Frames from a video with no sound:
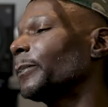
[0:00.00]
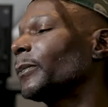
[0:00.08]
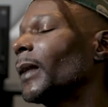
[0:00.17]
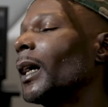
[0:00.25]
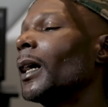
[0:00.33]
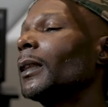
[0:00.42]

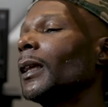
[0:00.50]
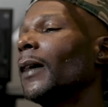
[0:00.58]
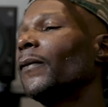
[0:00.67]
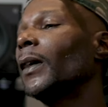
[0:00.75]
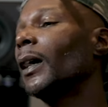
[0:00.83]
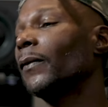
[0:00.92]
I got that
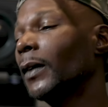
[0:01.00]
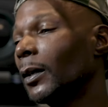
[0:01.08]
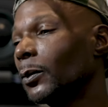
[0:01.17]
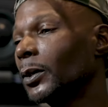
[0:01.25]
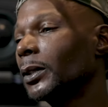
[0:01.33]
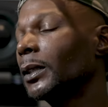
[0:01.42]

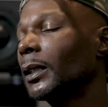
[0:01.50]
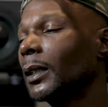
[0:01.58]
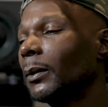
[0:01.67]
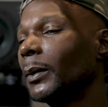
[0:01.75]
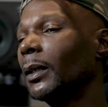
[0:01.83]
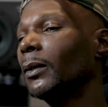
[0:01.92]
551 shit
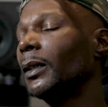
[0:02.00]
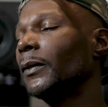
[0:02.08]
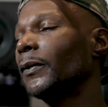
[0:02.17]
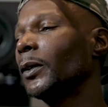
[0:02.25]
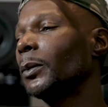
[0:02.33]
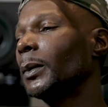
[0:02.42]
coming out on
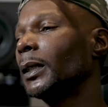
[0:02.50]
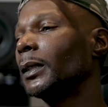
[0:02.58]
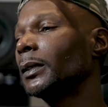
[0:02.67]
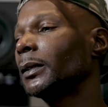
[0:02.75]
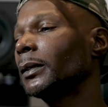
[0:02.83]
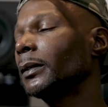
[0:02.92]

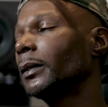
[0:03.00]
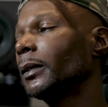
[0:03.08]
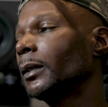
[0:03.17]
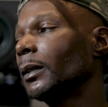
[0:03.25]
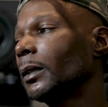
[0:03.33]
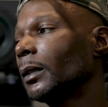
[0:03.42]
InfoMons.
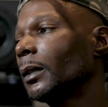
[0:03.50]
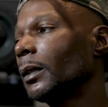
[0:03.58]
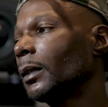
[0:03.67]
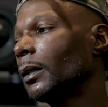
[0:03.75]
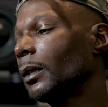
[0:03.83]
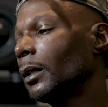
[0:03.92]

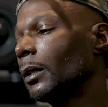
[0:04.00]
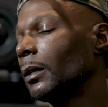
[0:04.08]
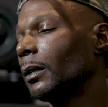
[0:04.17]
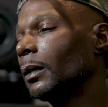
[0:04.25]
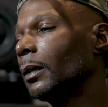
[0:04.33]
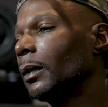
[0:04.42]

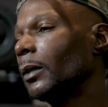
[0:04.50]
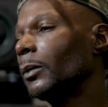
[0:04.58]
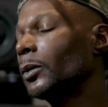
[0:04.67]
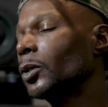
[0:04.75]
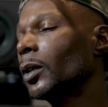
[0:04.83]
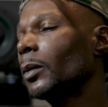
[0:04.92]
I'm
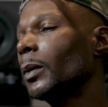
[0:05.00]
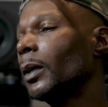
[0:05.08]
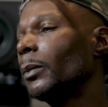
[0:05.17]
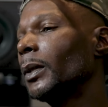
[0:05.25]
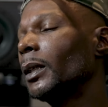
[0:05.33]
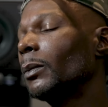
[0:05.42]
talking about
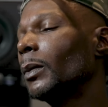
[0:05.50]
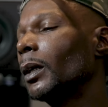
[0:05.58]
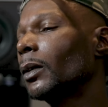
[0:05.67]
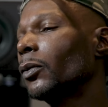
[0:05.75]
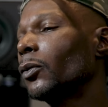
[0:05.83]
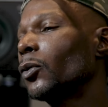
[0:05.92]
me and my
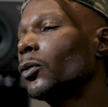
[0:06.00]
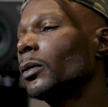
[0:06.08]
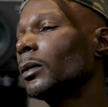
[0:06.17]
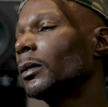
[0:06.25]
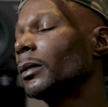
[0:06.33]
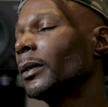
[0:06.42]
crew,
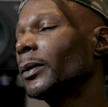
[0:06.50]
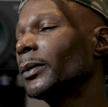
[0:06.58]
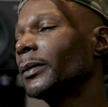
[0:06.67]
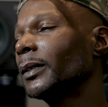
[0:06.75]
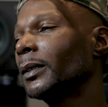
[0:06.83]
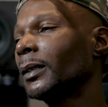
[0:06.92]
you know?